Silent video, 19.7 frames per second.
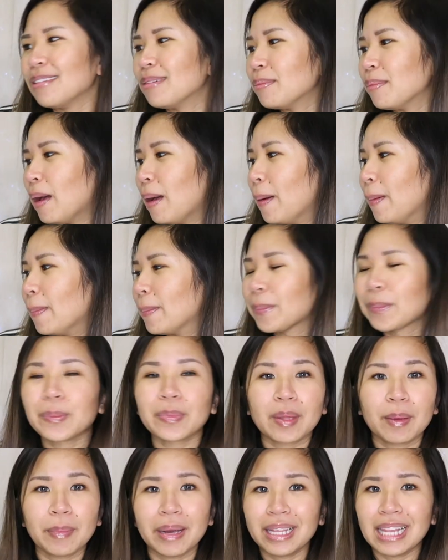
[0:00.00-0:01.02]
um,
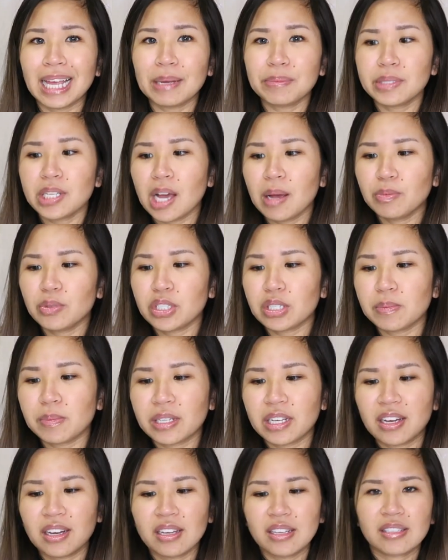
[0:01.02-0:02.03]
my laptop just
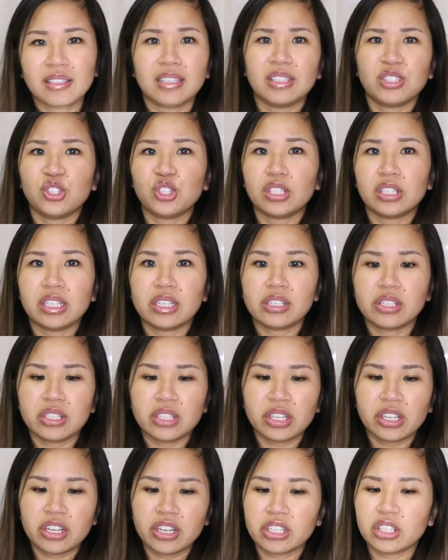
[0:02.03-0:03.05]
because it's just
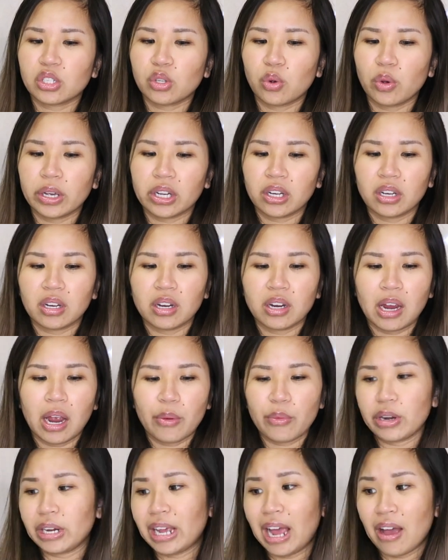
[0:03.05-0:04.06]
easier, it's quicker. I
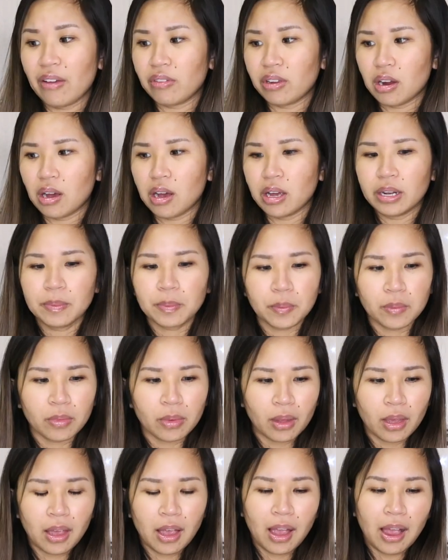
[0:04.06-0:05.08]
already have it on.
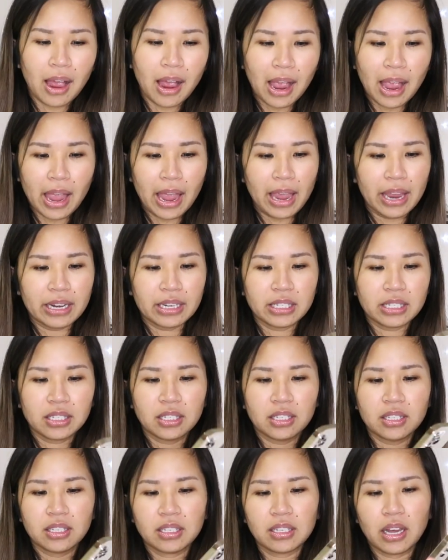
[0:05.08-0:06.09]
And
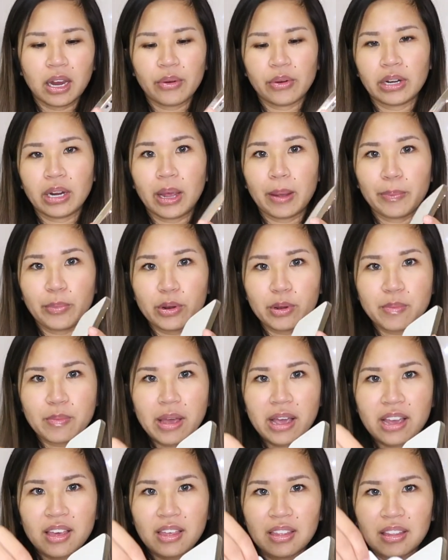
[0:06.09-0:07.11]
I, already, I put
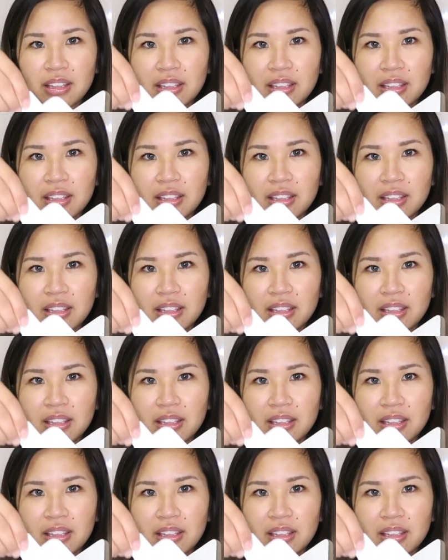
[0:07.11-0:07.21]
back